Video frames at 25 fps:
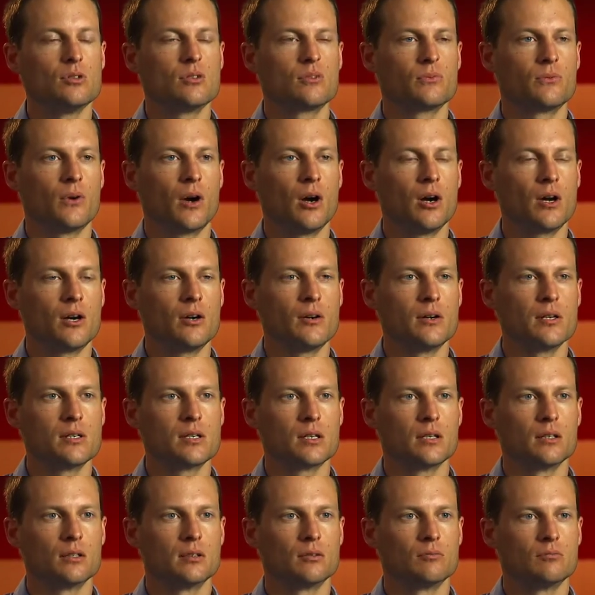fire as
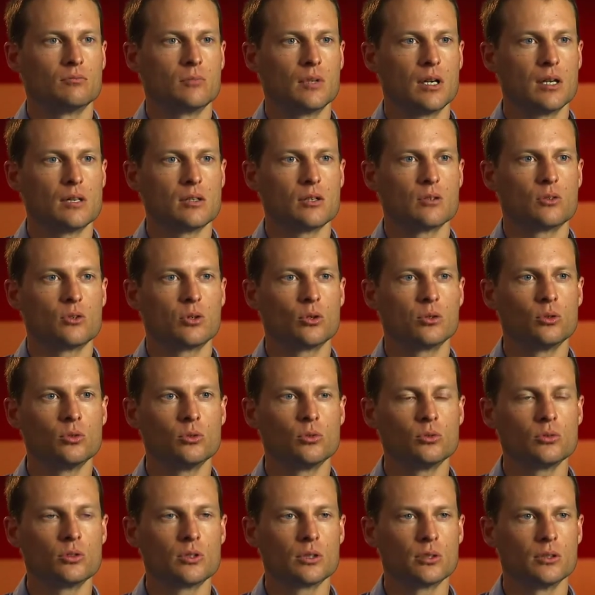a
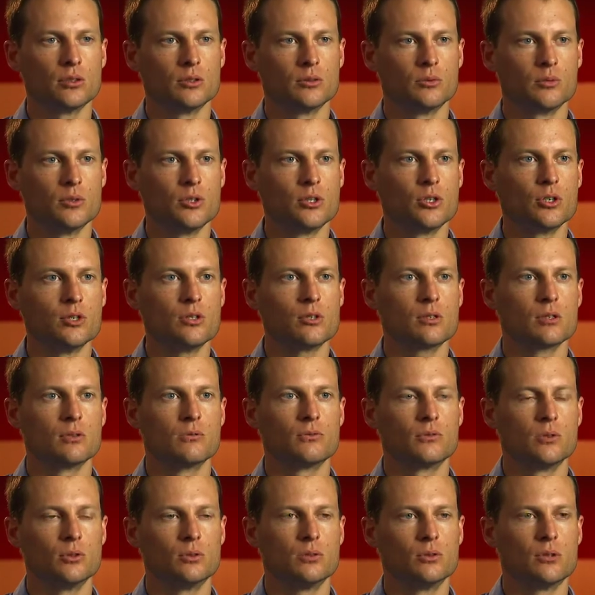tool to reduce the
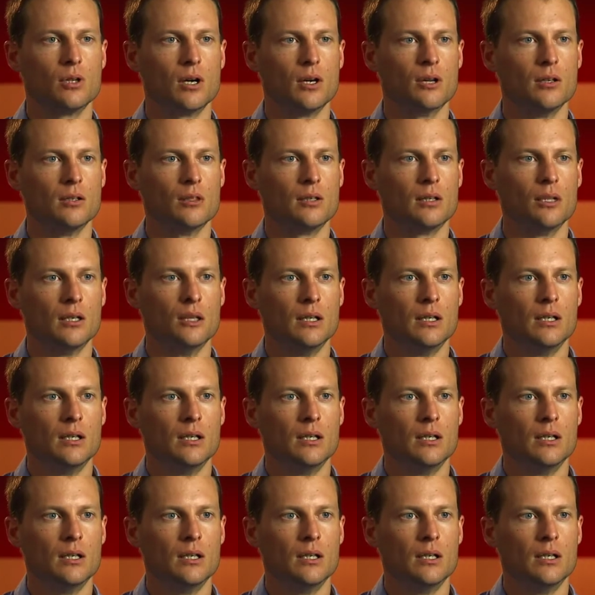fuel load.